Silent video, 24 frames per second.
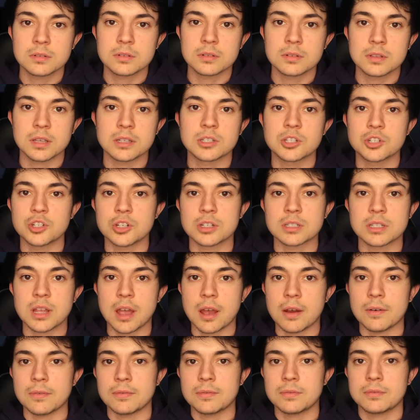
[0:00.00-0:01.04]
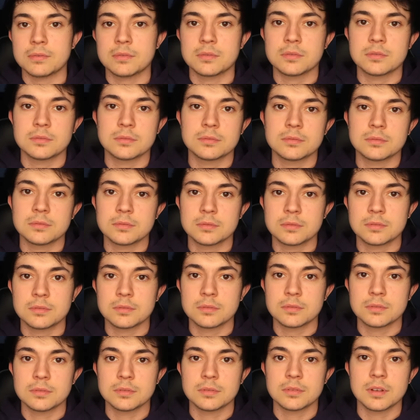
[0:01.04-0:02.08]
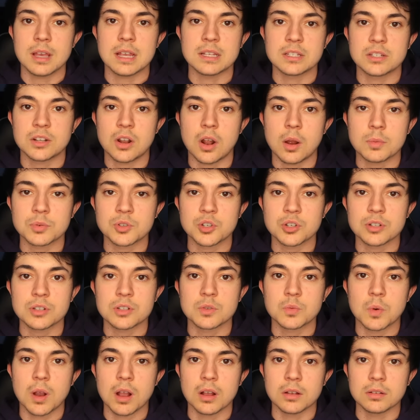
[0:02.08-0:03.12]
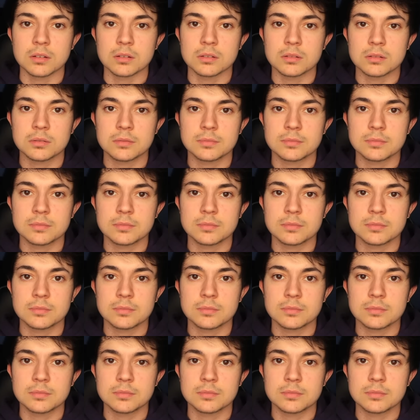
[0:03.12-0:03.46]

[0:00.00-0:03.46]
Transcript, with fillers: They should just have as an option as well.